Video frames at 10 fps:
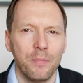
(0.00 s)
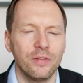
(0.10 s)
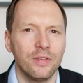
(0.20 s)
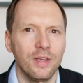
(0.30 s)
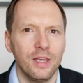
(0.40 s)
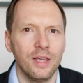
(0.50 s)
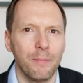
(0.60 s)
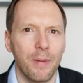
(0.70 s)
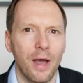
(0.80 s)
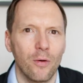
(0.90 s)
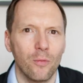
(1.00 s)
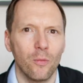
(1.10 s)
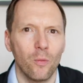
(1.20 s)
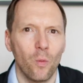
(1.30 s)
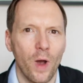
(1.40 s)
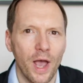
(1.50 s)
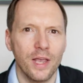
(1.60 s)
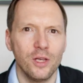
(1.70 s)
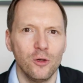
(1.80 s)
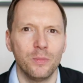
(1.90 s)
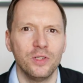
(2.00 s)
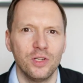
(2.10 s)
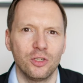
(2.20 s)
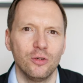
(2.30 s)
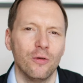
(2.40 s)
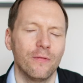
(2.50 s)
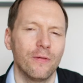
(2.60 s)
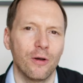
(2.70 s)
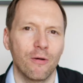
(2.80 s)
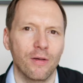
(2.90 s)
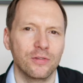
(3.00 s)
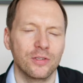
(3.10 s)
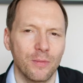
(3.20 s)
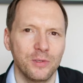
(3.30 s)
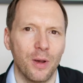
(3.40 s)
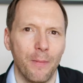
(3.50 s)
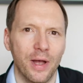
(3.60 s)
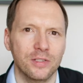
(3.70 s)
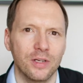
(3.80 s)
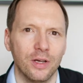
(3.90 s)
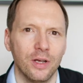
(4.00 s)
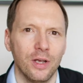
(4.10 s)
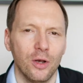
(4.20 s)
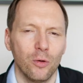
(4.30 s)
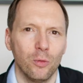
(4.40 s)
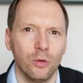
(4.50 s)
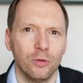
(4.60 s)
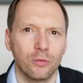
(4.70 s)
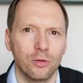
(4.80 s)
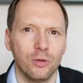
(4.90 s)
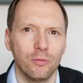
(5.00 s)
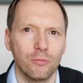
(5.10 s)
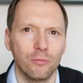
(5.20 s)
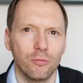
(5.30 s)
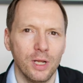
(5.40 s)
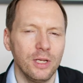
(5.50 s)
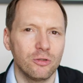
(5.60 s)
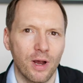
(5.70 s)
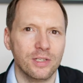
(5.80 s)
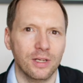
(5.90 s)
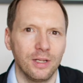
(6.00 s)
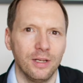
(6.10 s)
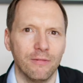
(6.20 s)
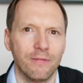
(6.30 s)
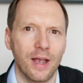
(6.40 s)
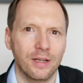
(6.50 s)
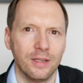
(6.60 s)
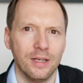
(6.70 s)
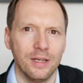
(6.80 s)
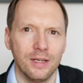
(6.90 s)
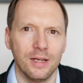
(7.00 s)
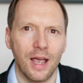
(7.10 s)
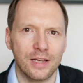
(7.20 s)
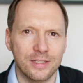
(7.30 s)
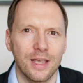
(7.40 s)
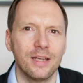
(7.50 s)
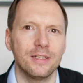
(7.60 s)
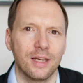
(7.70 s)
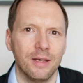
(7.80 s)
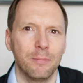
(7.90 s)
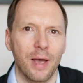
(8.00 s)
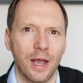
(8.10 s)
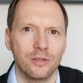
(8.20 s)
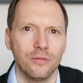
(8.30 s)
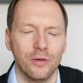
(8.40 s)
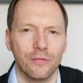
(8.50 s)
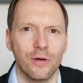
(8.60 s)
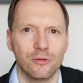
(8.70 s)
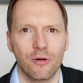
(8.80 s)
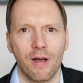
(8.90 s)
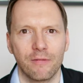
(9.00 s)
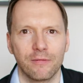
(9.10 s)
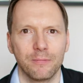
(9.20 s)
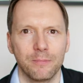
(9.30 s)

but thinking about where you position your photograph's subject matter will really drastically affect the aesthetic impact of your photograph.